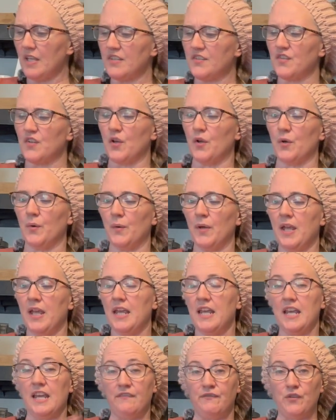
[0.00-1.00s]
So
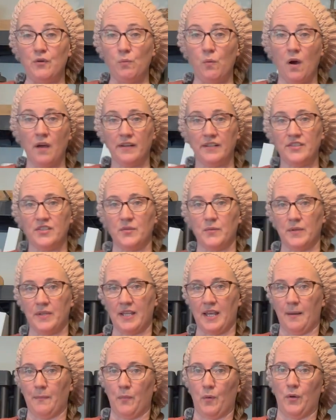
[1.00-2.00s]
if you wanted to at
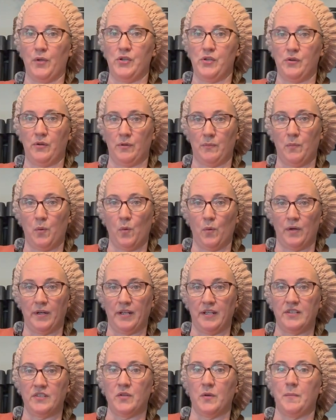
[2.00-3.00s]
that point, you could pour it
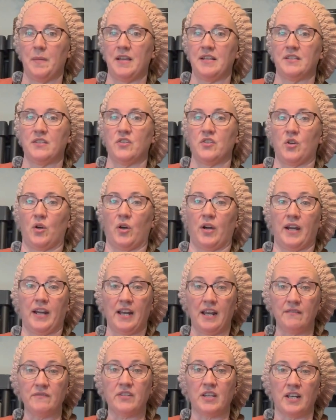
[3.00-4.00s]
into a mason jar.
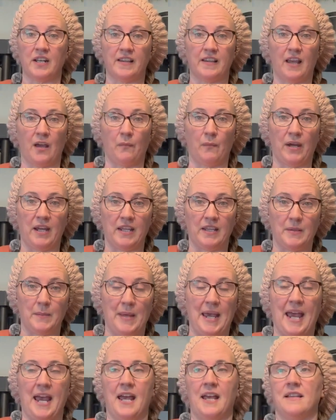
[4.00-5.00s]
And I've done it that way in the
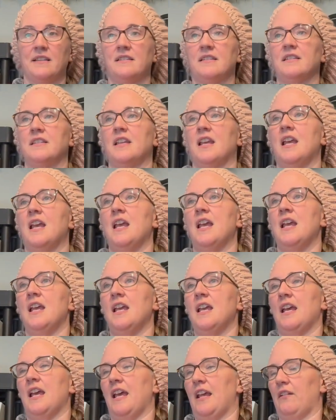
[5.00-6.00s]
past.
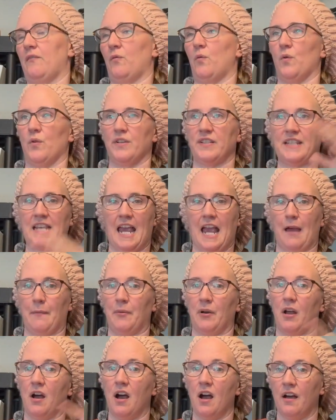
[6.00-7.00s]
And of course, cap
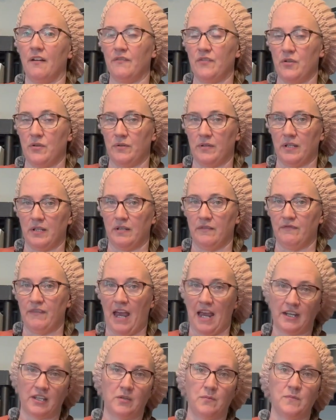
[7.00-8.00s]
it off. You can
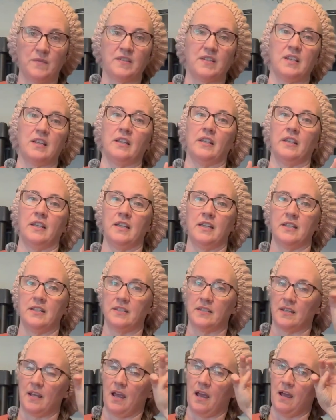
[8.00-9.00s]
vacuum seal
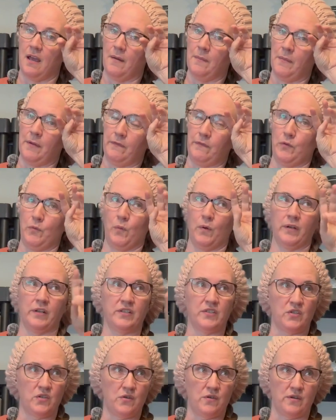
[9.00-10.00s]
it. If you
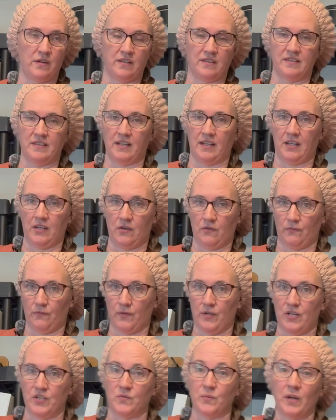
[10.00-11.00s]
wanted to, you can stick it in your
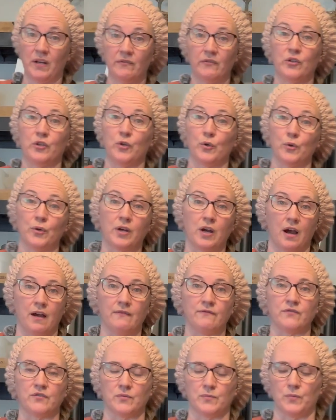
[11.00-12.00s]
fridge, whatever you're
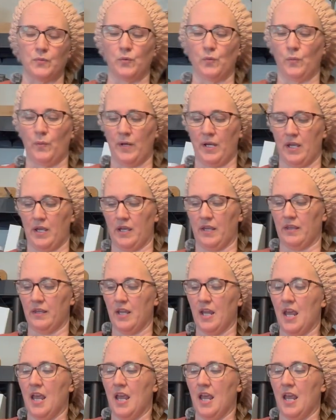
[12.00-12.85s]
comfortable with.